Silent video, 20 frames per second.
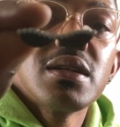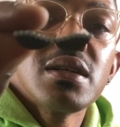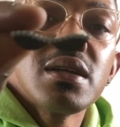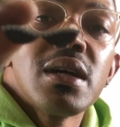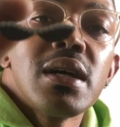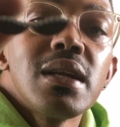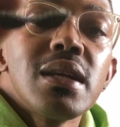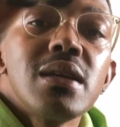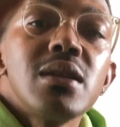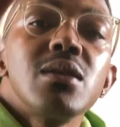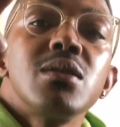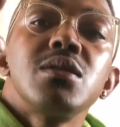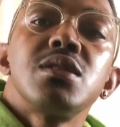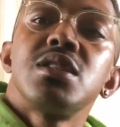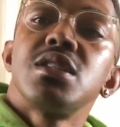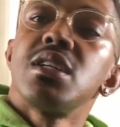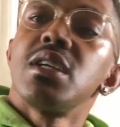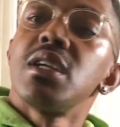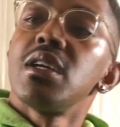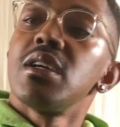a little
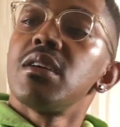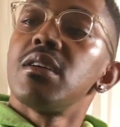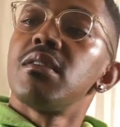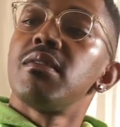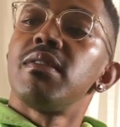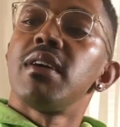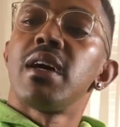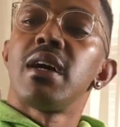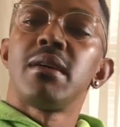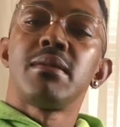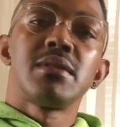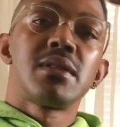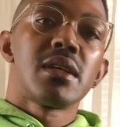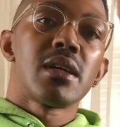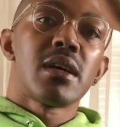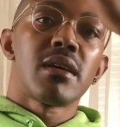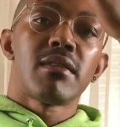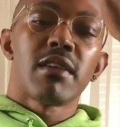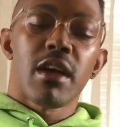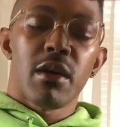Chanel vibes. They
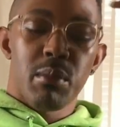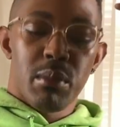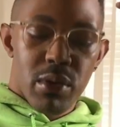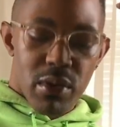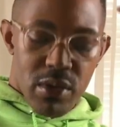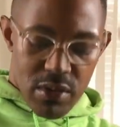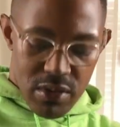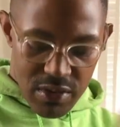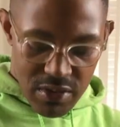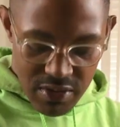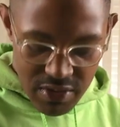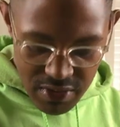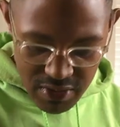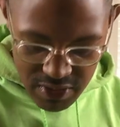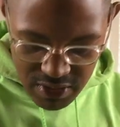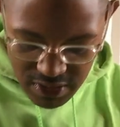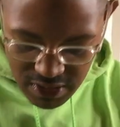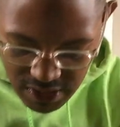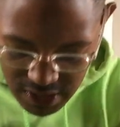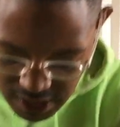have like pearls on the
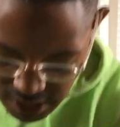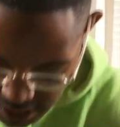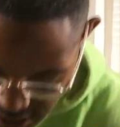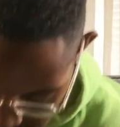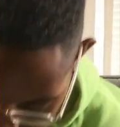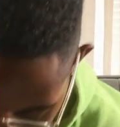top.